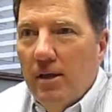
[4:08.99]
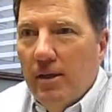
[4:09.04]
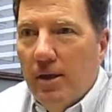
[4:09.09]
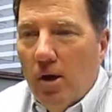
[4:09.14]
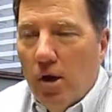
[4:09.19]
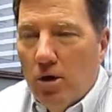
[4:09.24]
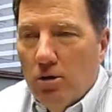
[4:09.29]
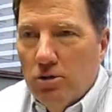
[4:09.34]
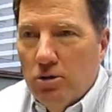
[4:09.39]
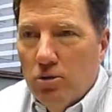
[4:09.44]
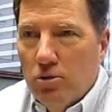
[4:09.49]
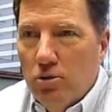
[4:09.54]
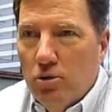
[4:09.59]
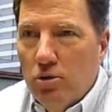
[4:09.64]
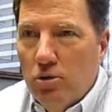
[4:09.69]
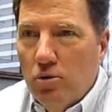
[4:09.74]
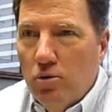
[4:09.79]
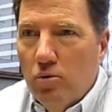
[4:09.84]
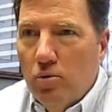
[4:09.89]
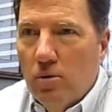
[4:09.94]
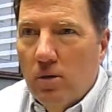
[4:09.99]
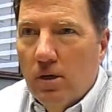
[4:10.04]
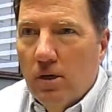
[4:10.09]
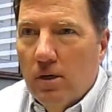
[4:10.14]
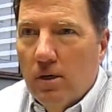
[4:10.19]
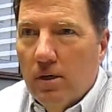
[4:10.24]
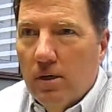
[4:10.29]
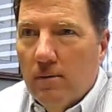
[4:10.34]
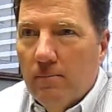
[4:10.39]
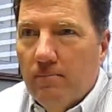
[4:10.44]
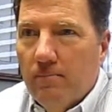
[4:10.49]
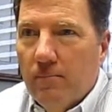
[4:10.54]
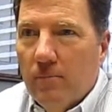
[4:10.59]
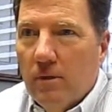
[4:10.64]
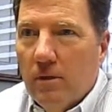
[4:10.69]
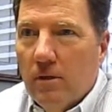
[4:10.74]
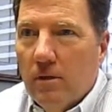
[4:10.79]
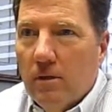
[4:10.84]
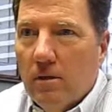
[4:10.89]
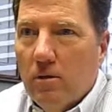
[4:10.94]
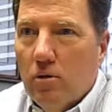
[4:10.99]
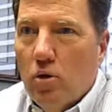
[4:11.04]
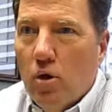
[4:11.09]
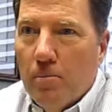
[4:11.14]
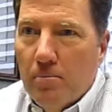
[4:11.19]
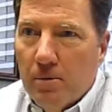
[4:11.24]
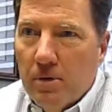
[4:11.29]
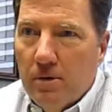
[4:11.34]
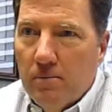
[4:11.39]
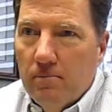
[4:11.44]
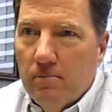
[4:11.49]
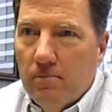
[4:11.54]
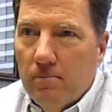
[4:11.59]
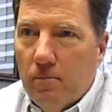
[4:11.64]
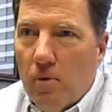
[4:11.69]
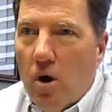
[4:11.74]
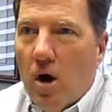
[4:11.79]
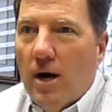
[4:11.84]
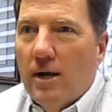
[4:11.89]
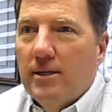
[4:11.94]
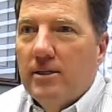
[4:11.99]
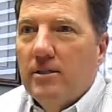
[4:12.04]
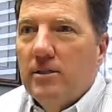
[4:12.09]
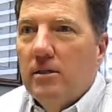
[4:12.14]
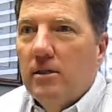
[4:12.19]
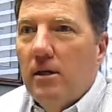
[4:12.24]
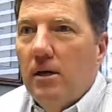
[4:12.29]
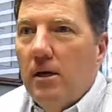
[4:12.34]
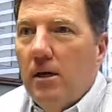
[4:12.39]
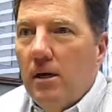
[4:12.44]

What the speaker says: They also do corporate bonds,